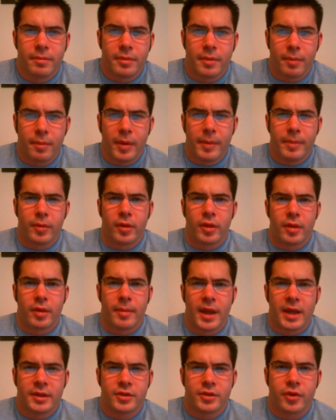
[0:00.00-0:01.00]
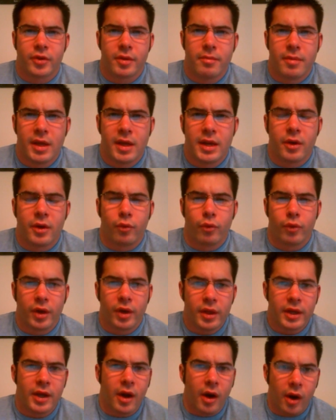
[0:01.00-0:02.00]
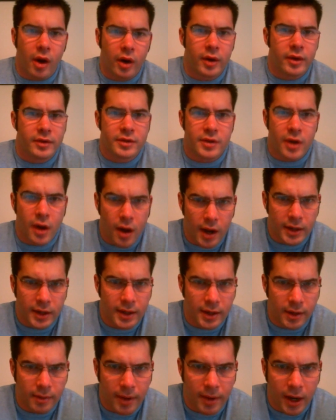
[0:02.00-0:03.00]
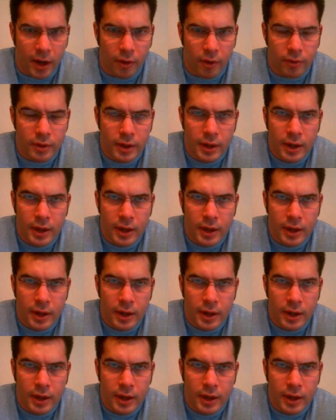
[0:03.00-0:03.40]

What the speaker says: the people in the mainstream media really aren't talking about.